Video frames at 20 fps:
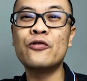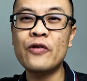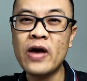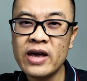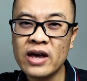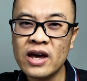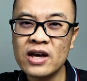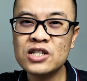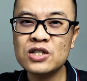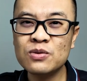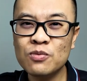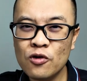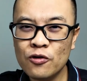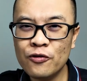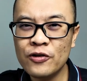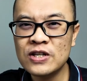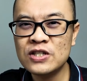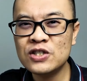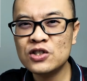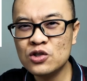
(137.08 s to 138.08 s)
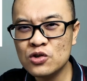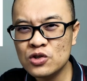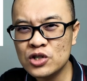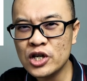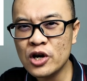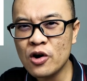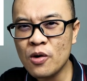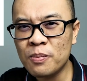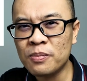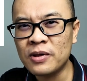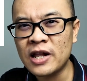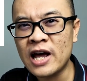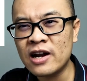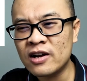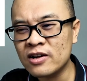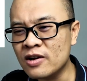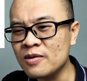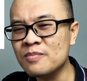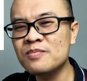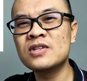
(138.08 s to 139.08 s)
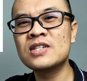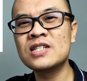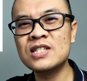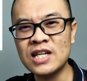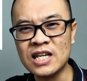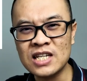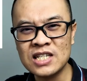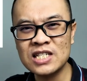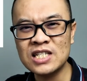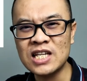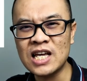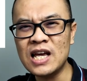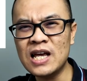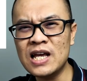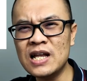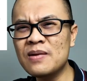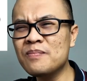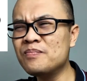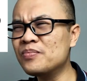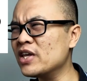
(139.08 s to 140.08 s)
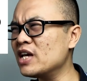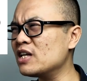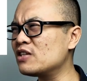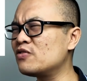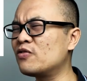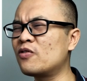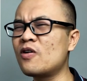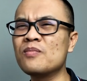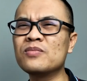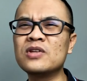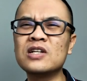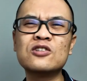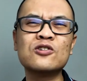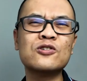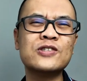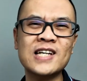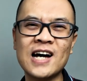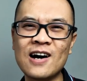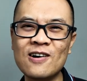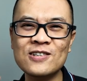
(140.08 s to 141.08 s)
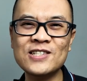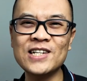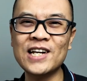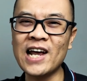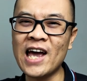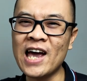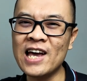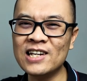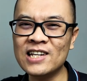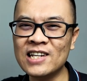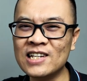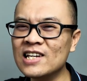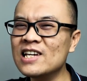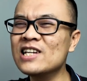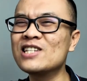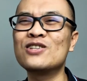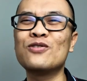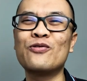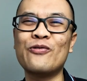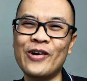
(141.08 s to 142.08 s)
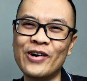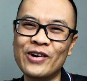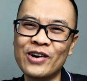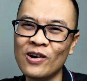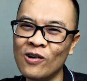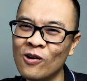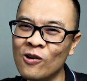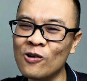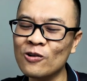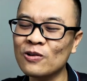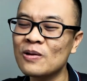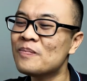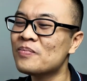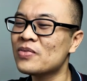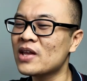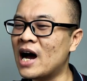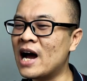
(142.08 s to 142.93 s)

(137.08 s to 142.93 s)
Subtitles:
Vegas Movie Studio Platinum 16. It's from the 2018. It's very old.